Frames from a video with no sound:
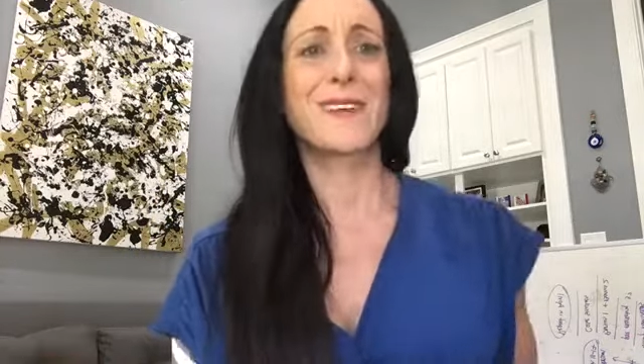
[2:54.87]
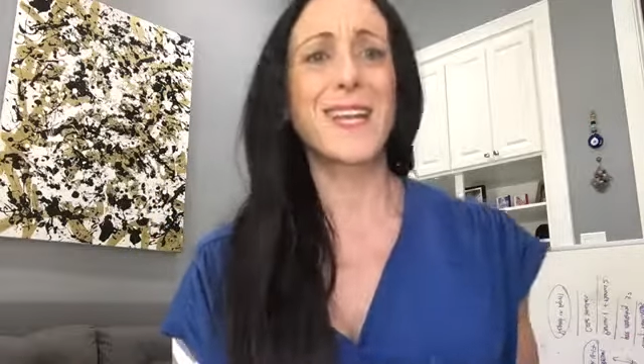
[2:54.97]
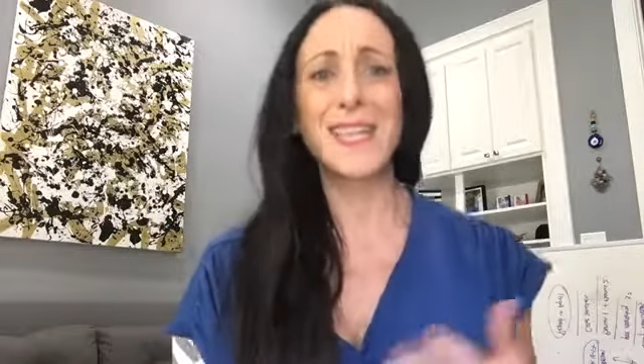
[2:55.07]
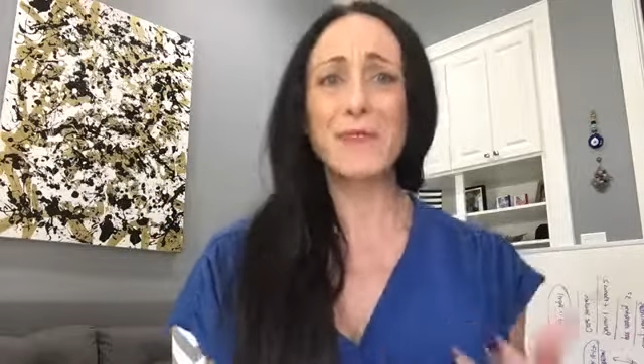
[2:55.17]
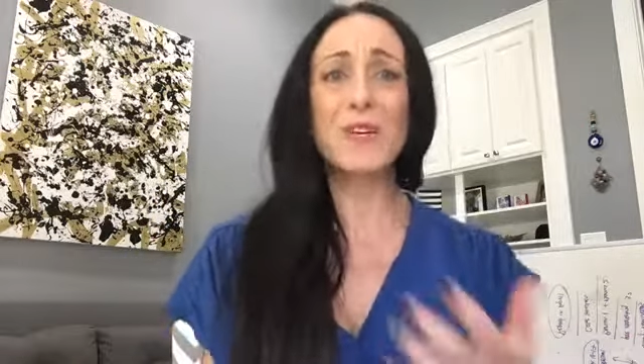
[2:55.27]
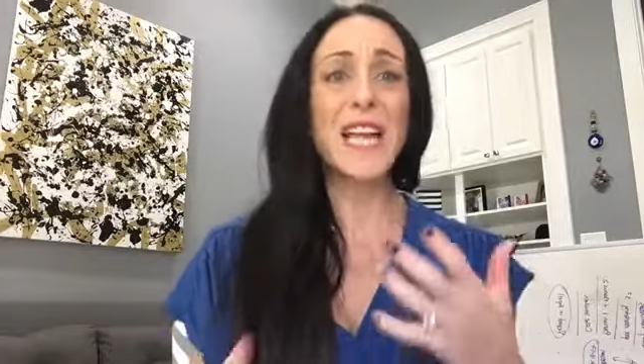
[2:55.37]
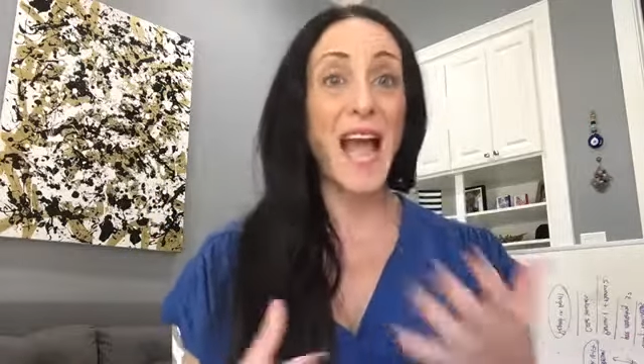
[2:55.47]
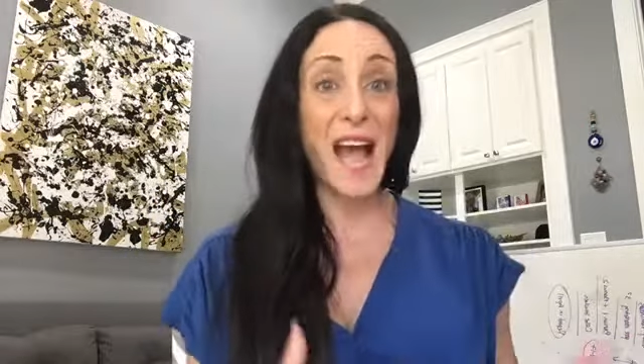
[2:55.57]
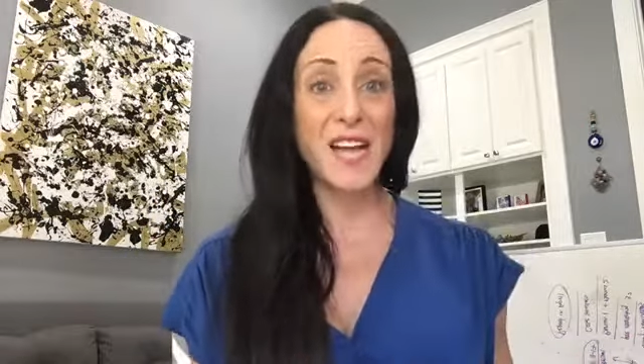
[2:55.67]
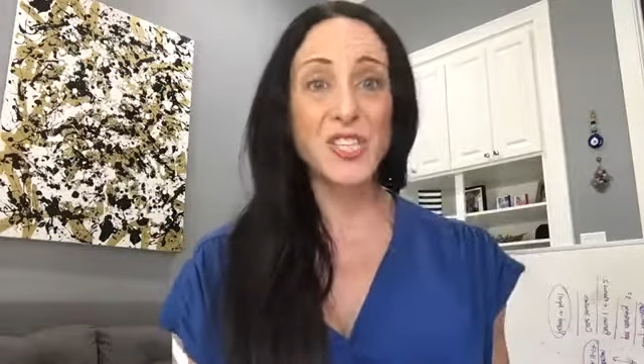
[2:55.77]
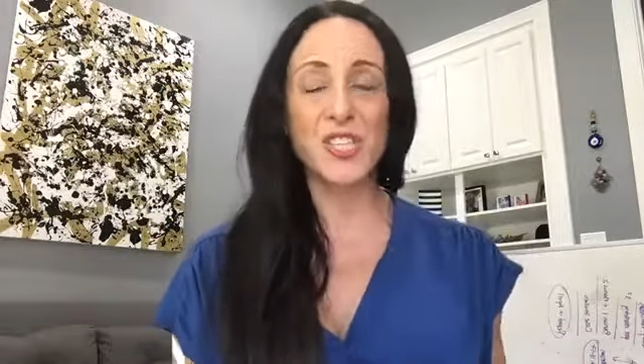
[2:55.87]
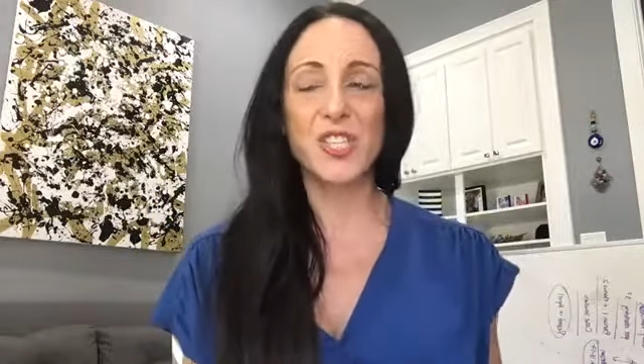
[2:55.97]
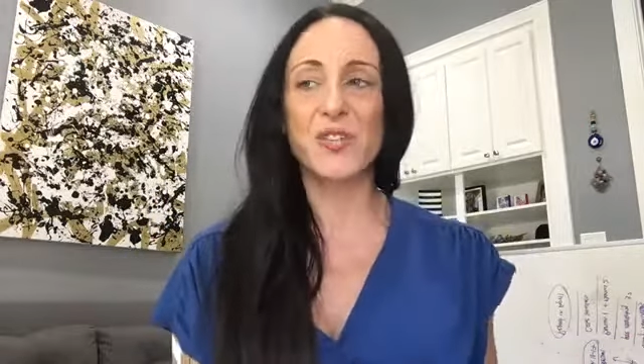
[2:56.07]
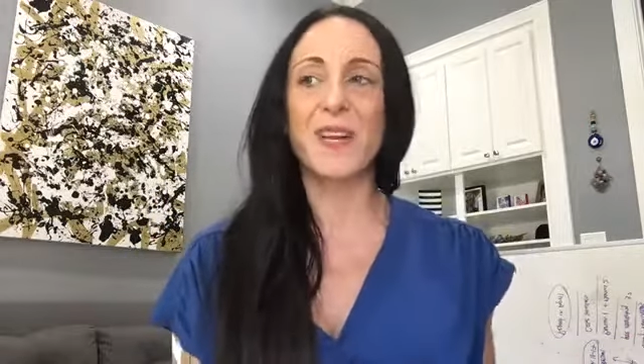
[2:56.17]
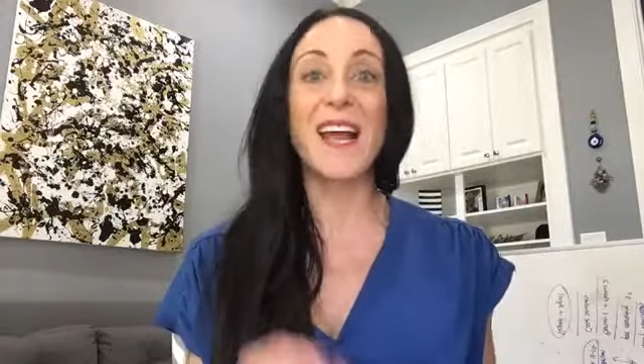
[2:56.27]
any reactions
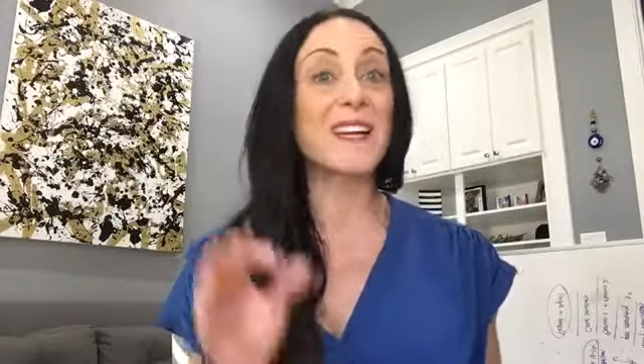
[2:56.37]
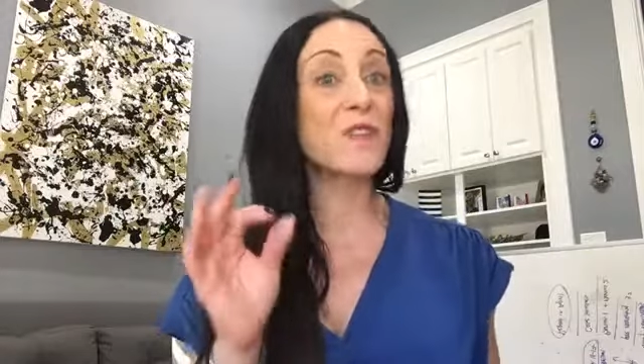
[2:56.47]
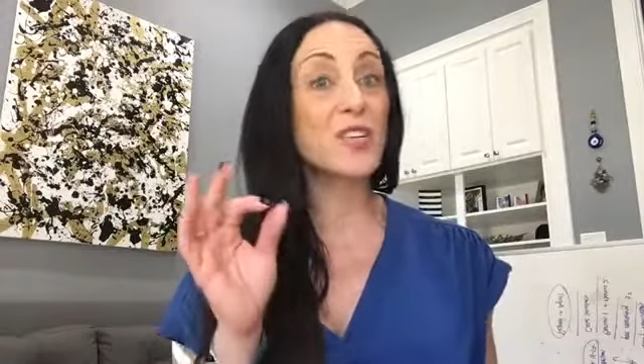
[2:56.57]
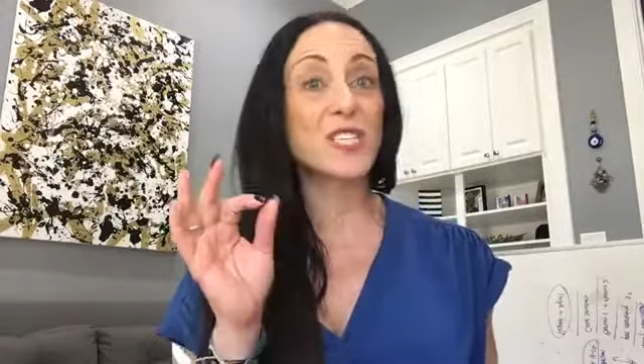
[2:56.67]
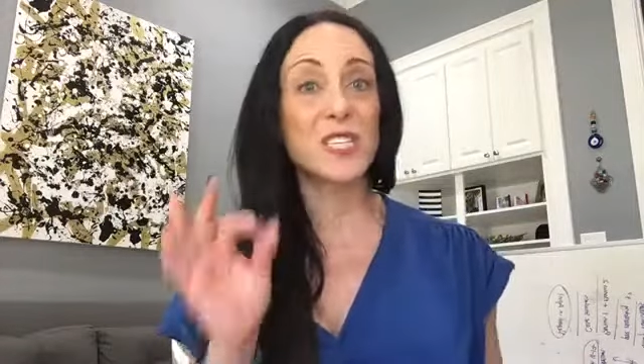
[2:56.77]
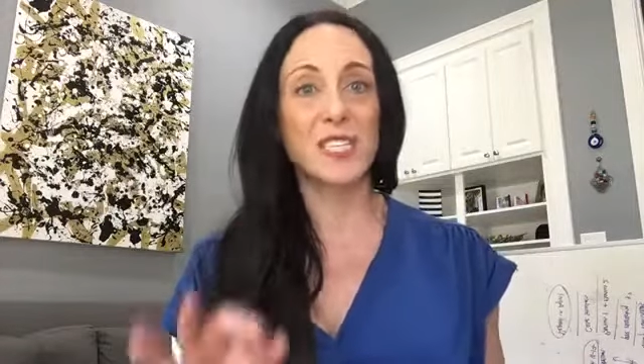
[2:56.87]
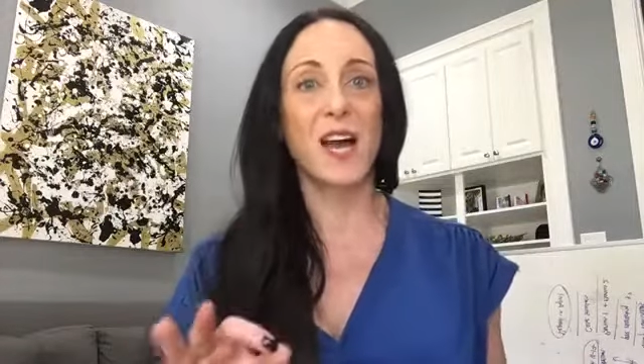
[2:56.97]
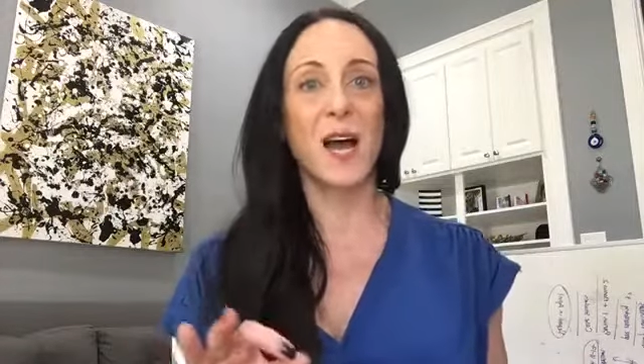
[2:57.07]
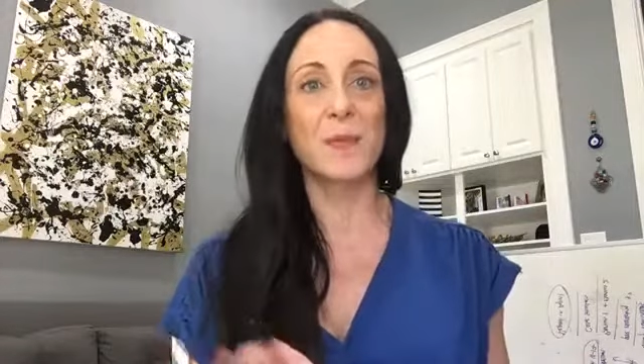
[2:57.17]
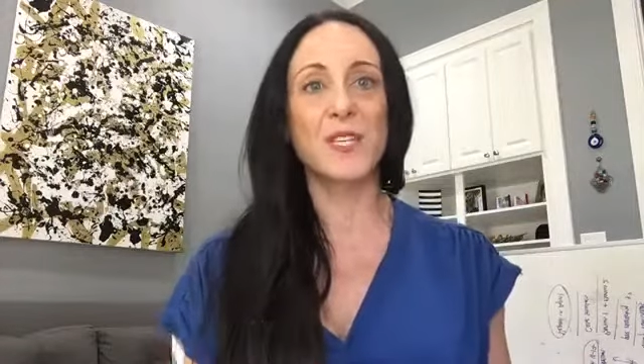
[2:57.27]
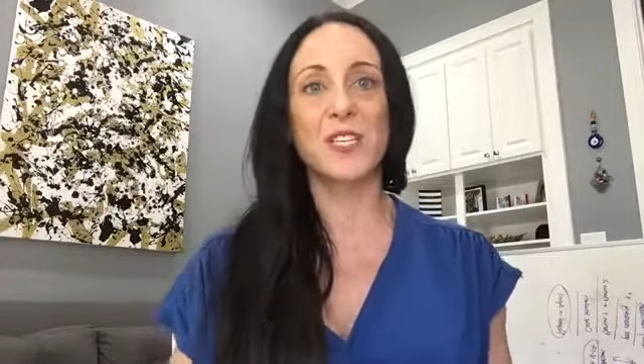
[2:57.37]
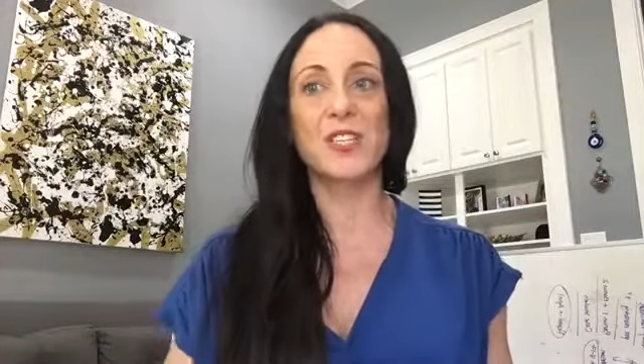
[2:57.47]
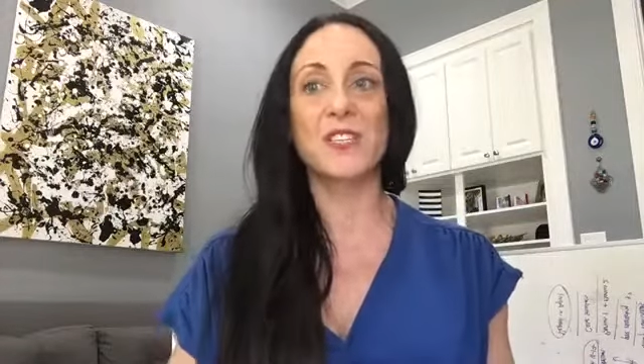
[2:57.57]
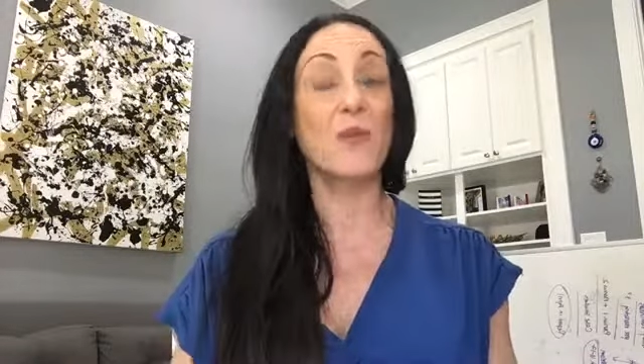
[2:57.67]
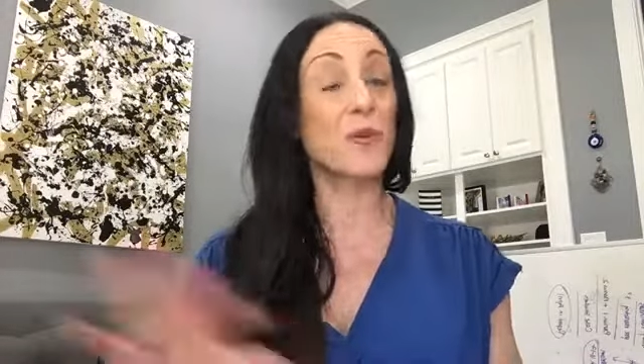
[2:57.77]
to it? I never stopped. I
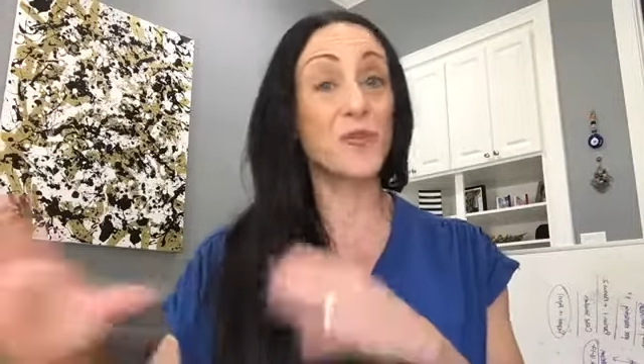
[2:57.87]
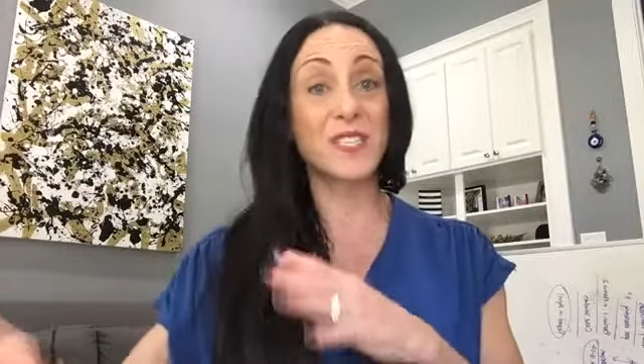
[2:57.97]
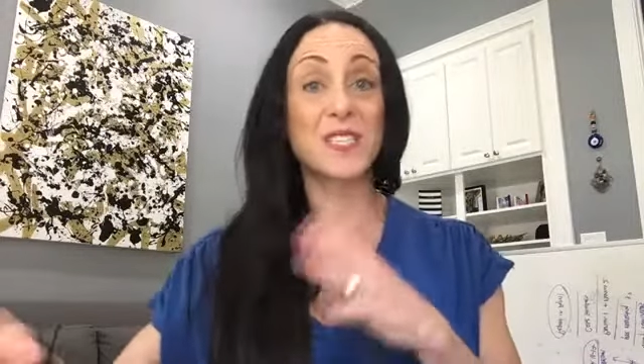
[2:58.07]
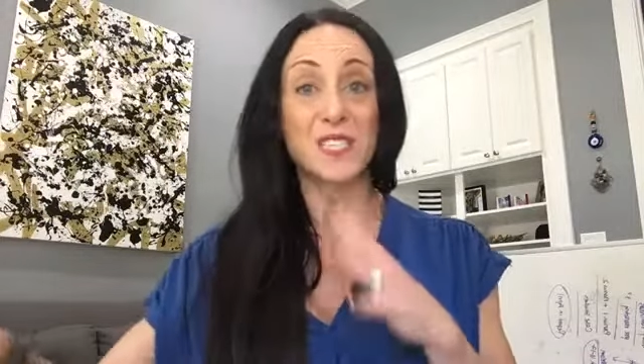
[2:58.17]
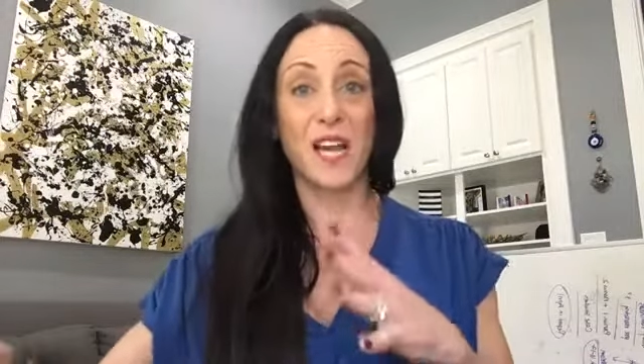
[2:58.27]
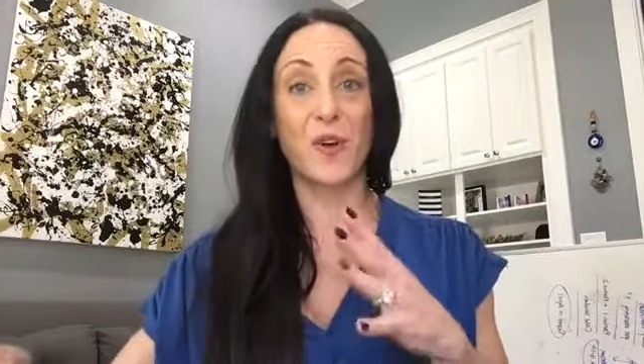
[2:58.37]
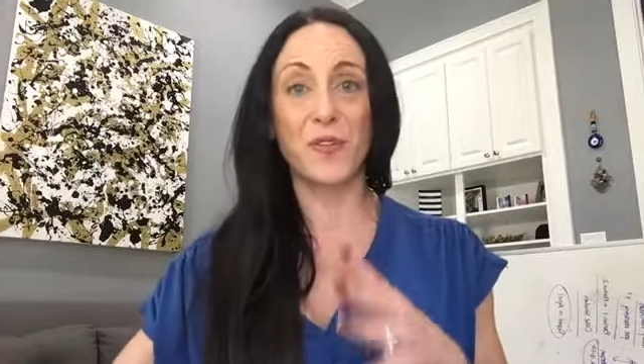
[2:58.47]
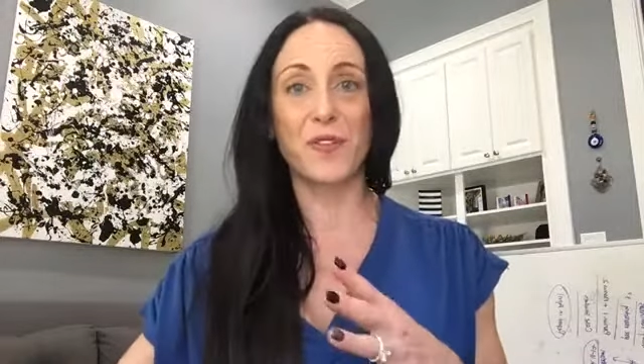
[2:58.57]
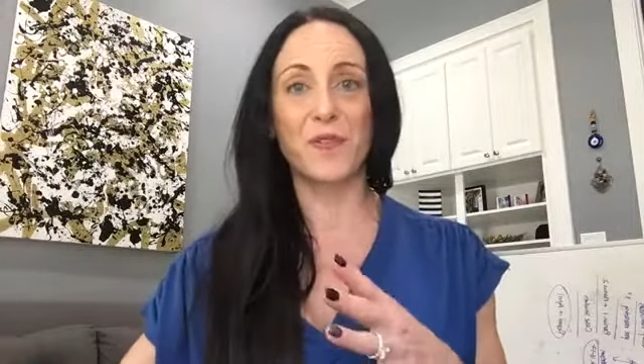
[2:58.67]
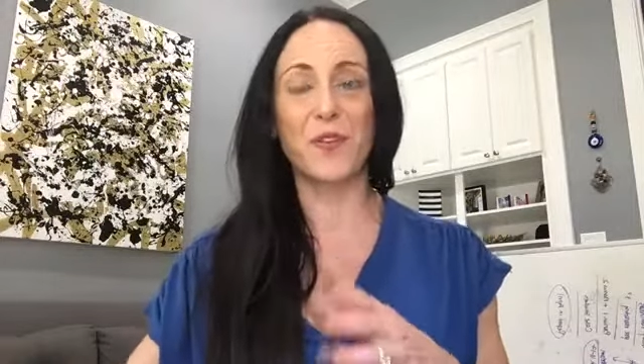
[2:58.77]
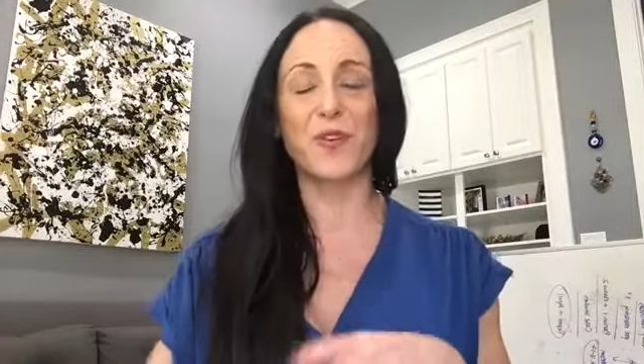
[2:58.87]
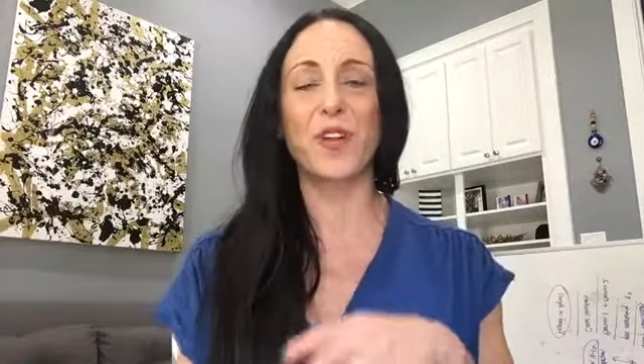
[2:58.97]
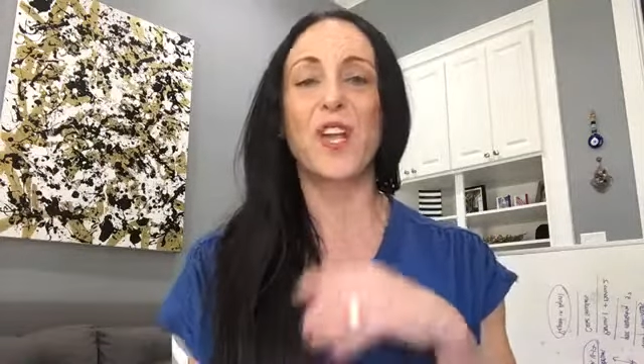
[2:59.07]
just thought, well, this is a healthy food.